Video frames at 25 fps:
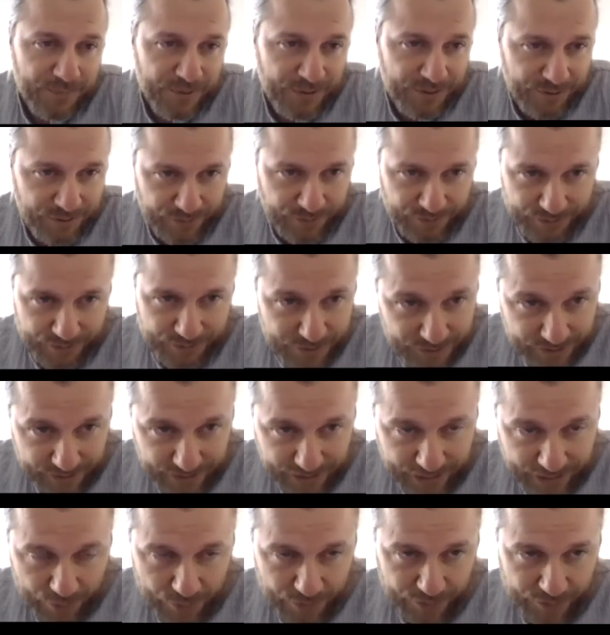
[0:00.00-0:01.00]
the third
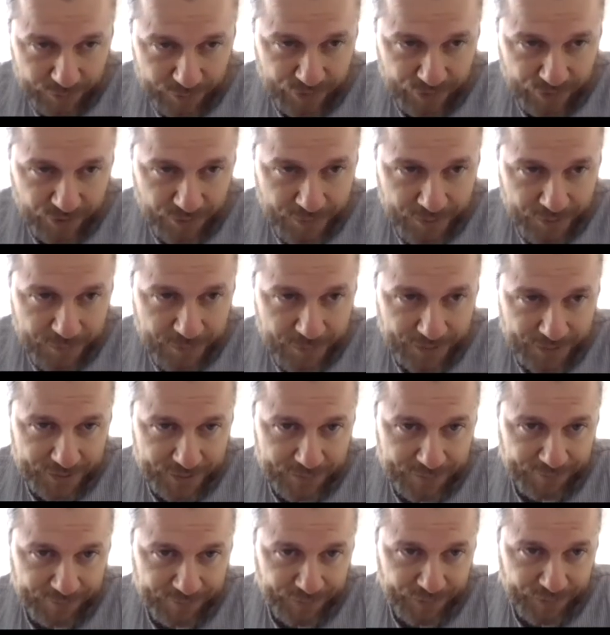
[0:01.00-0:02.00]
outcome from the
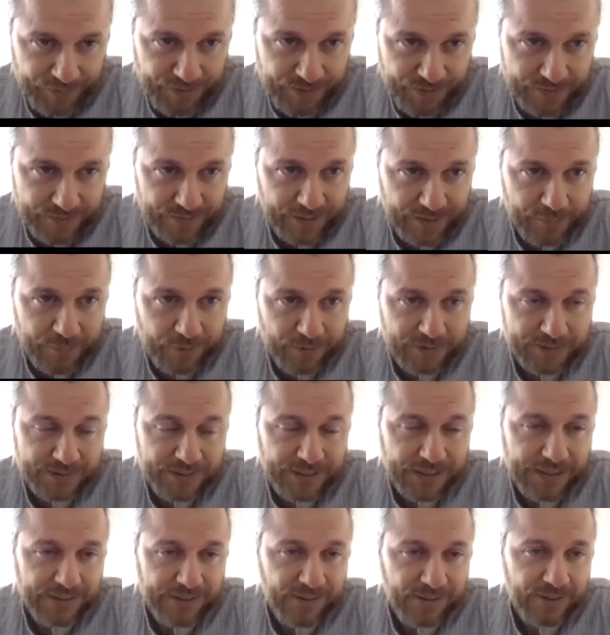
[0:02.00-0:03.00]
bottom of the table,
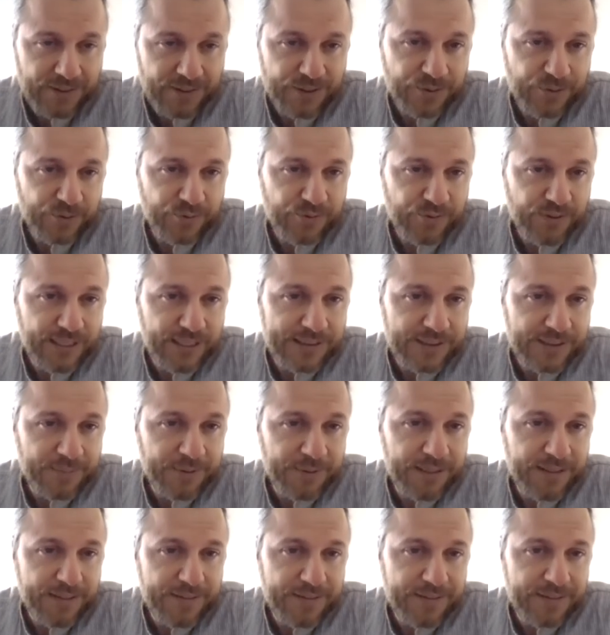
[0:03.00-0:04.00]
psychological
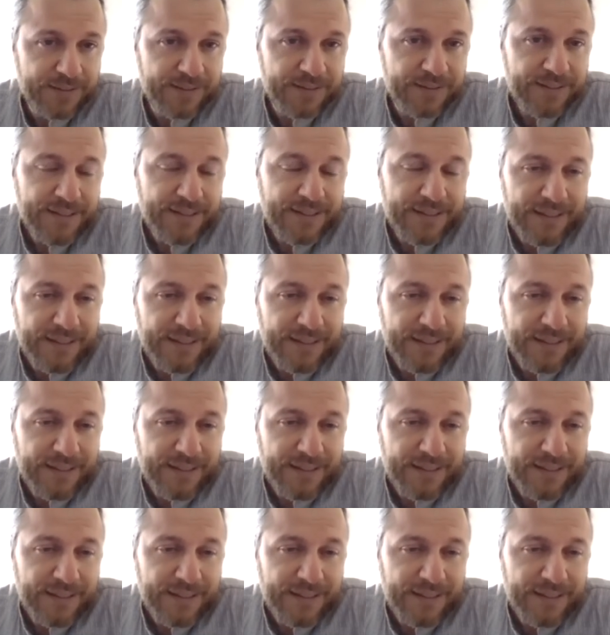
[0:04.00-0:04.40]
flexibility,